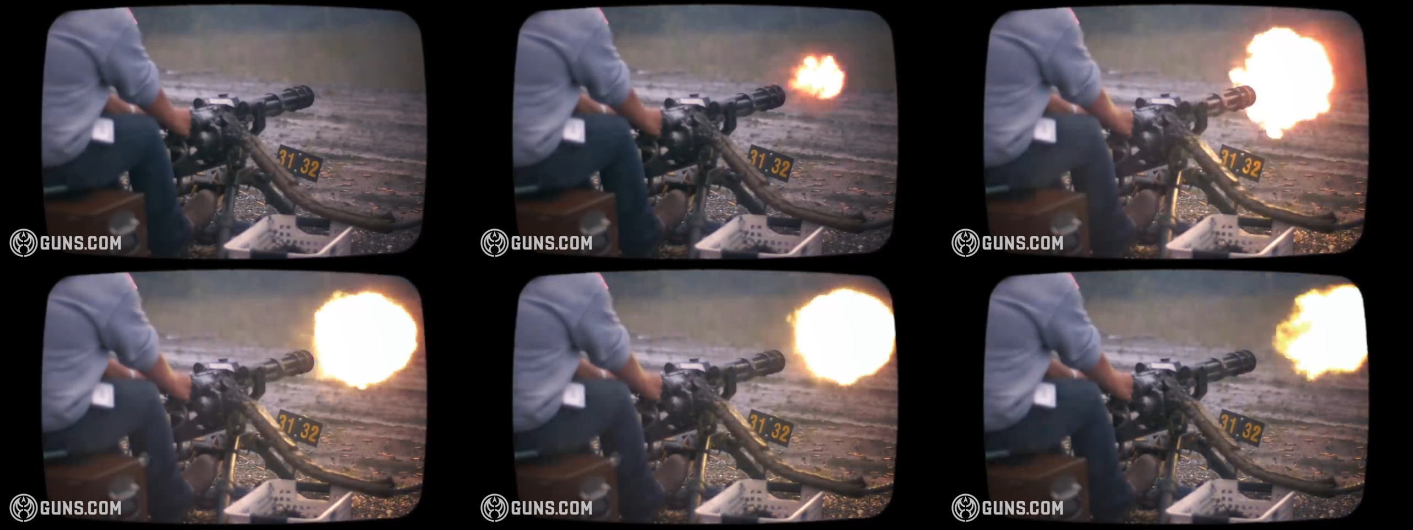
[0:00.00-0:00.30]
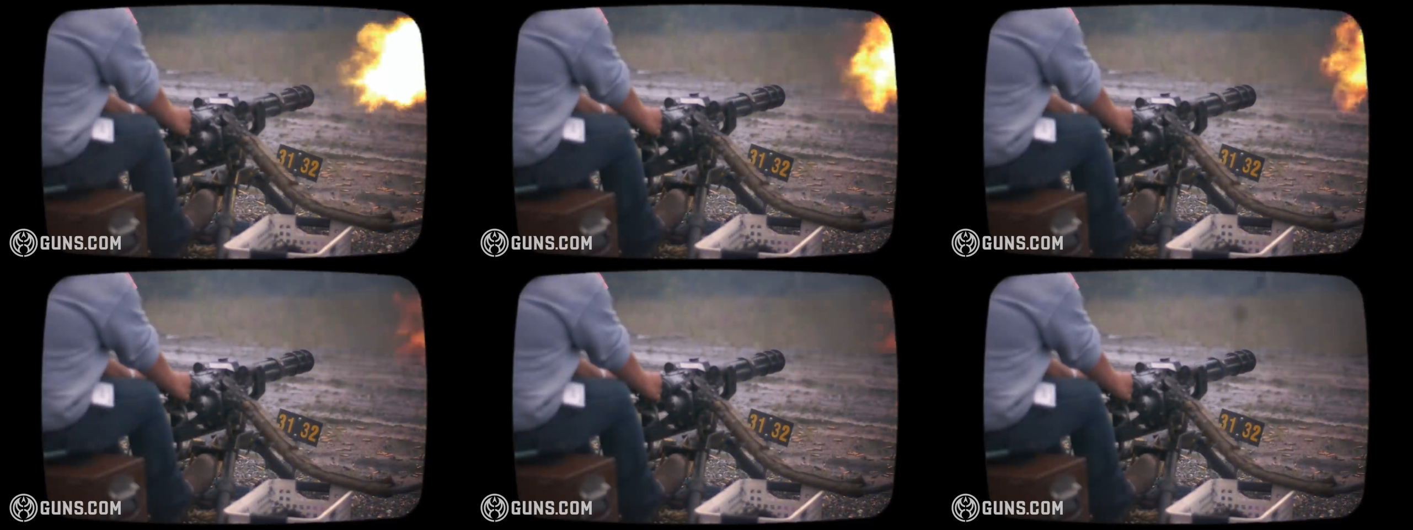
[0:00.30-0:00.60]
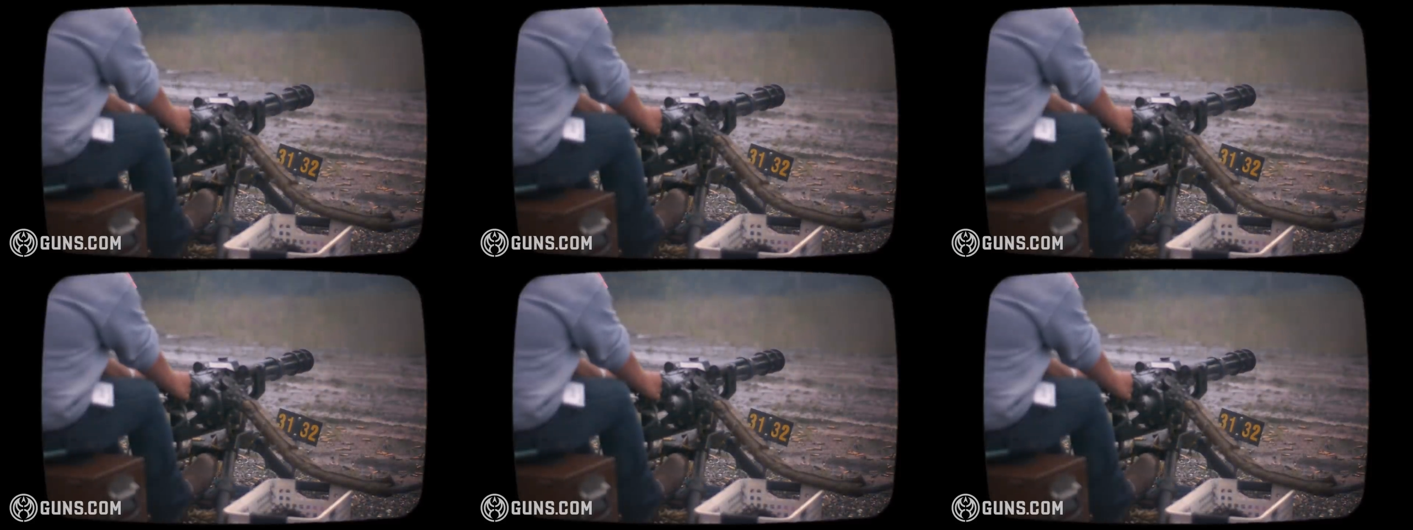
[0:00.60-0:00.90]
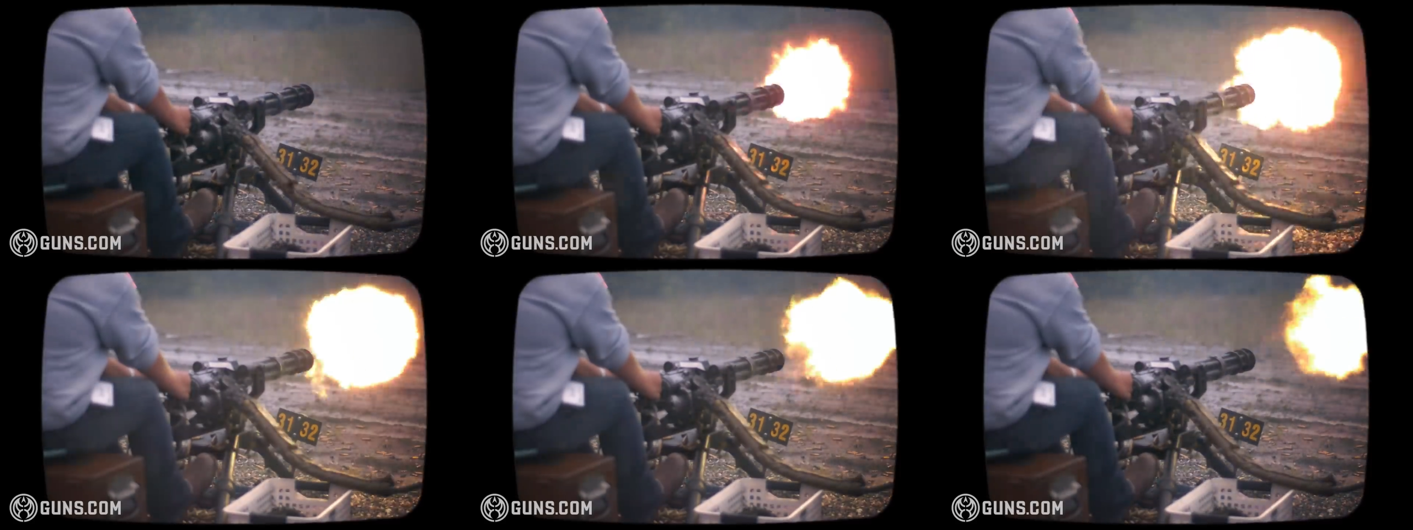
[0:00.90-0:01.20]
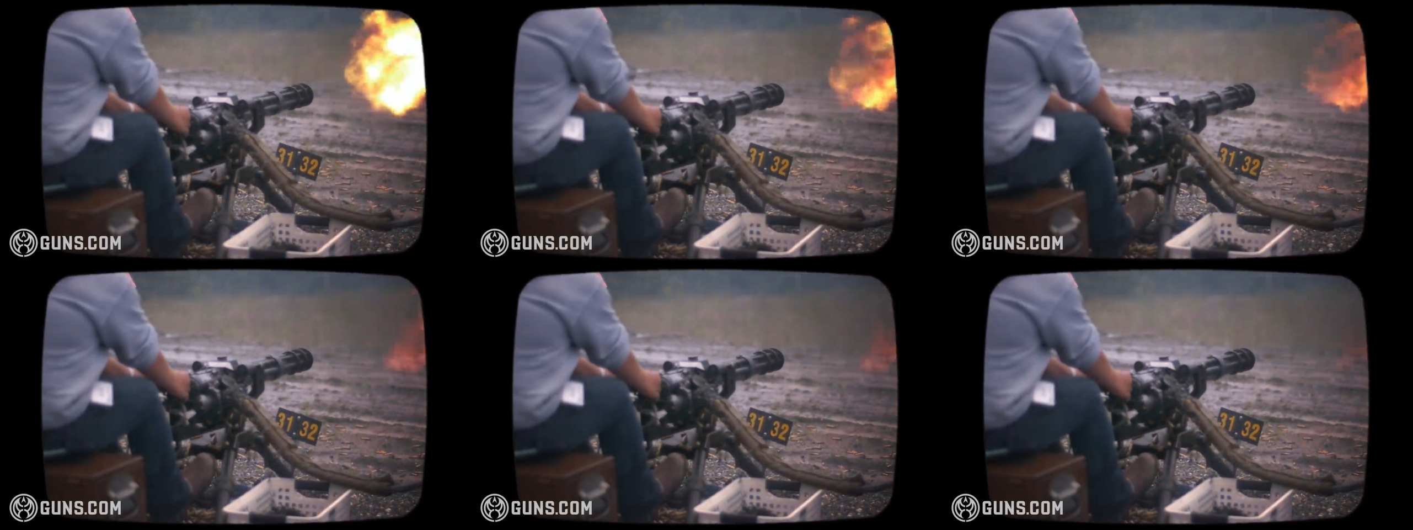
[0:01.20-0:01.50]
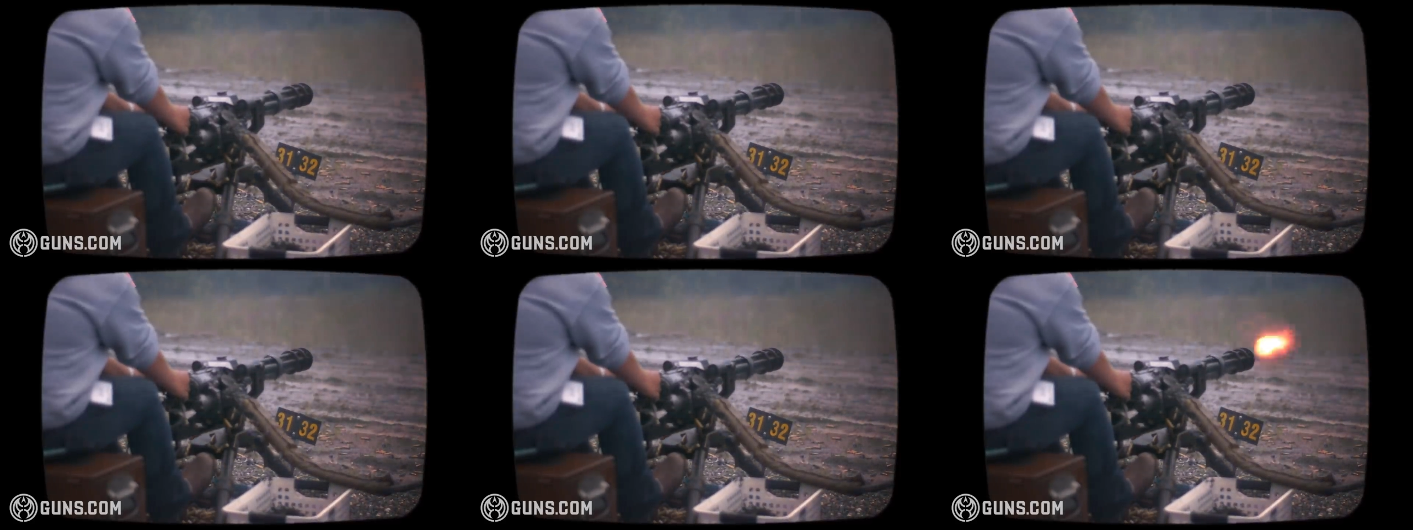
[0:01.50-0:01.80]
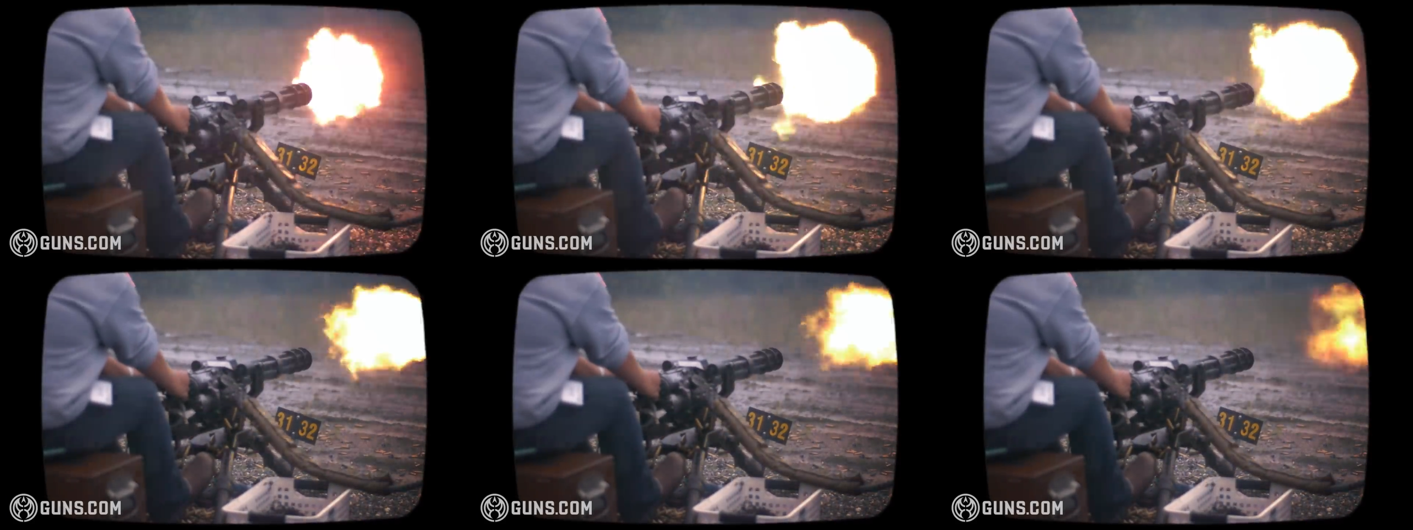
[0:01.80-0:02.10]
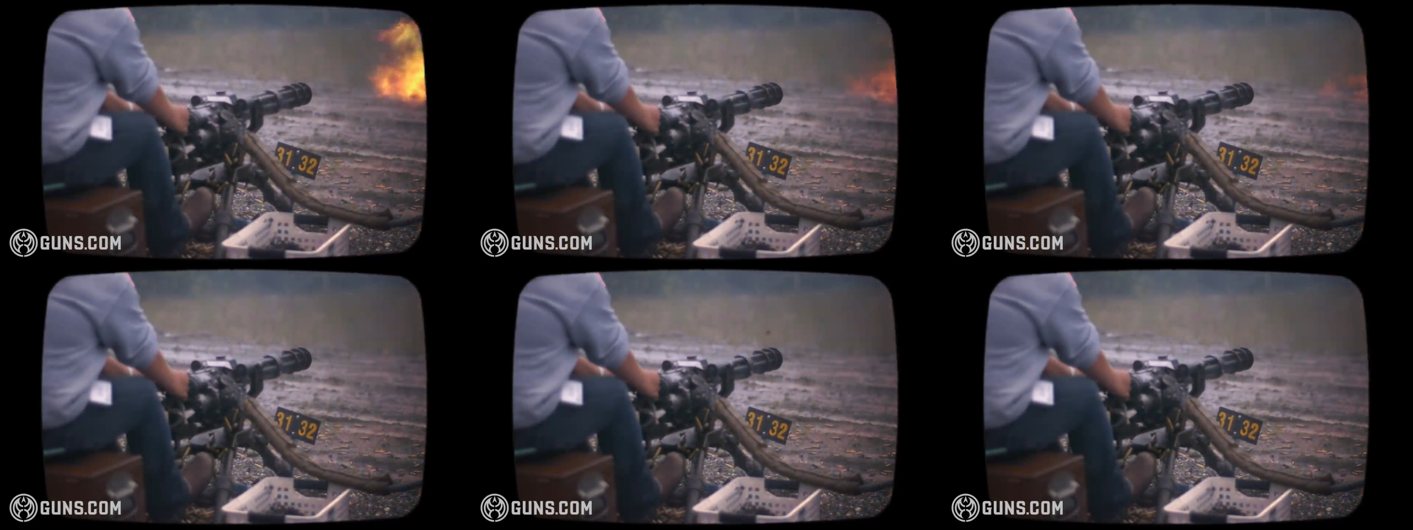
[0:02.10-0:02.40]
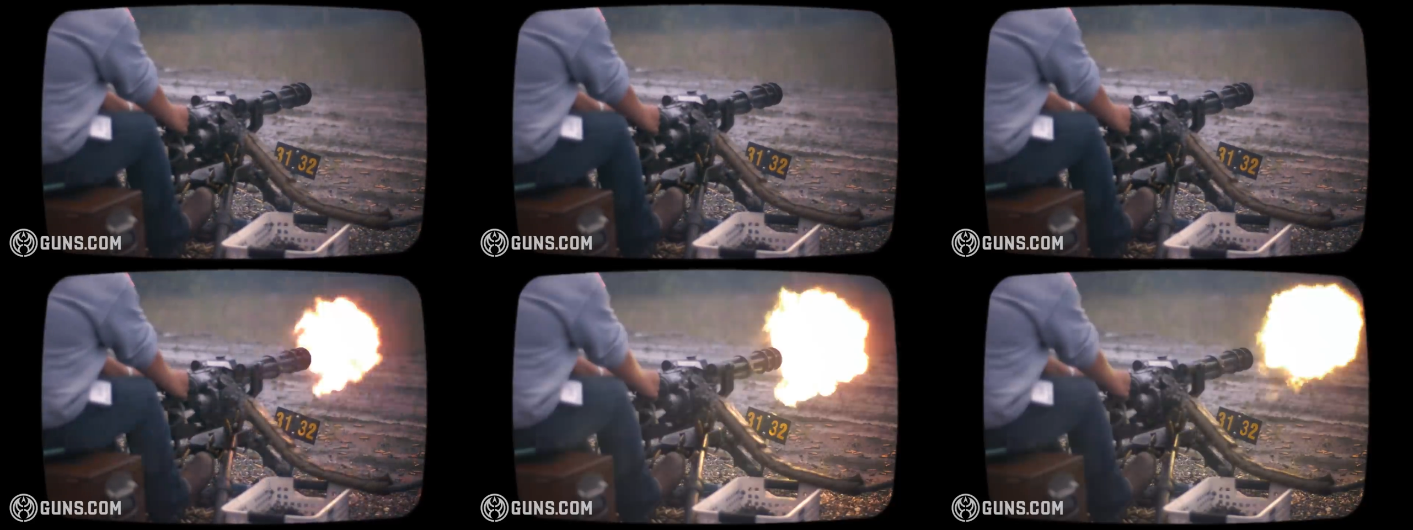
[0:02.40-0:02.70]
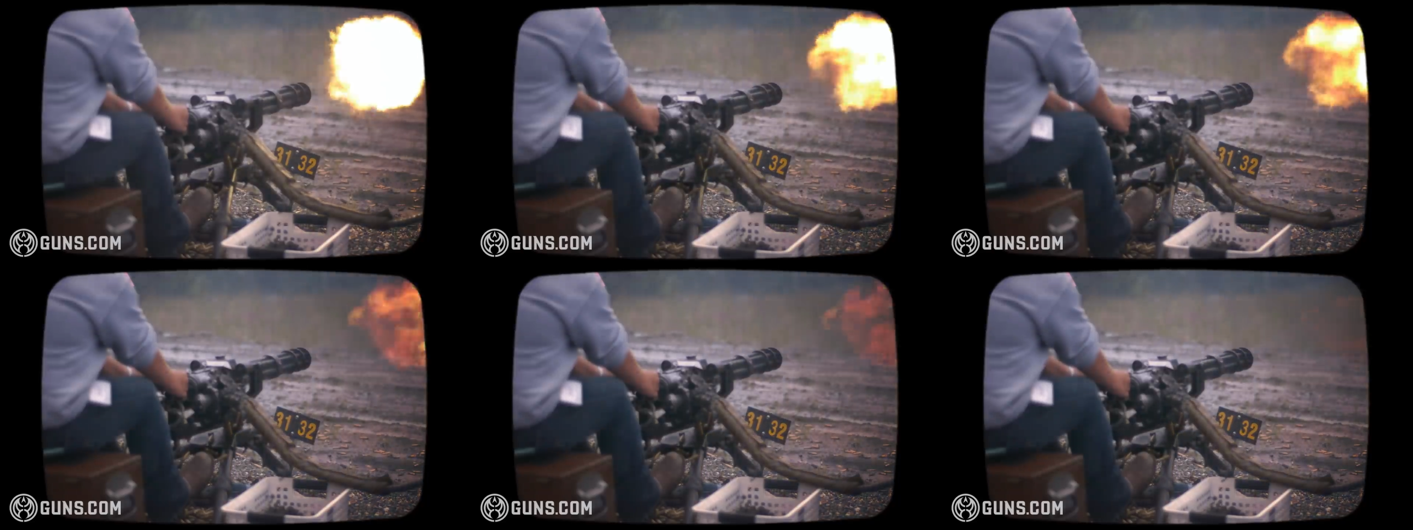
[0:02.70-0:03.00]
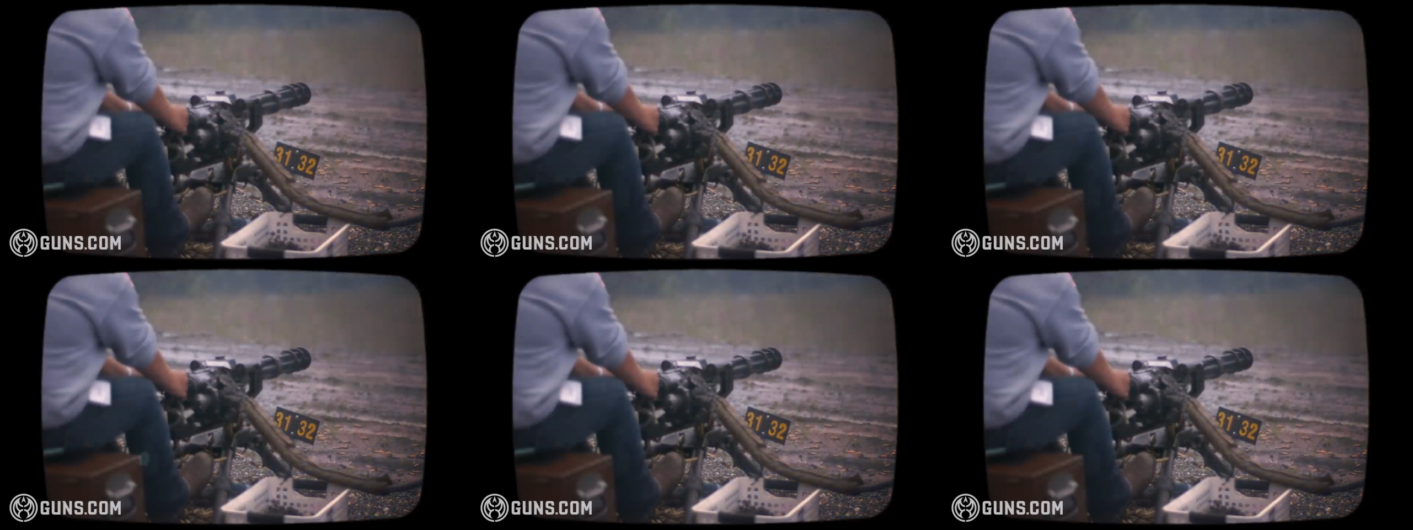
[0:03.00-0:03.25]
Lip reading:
No face is visible, so there are no lips to read.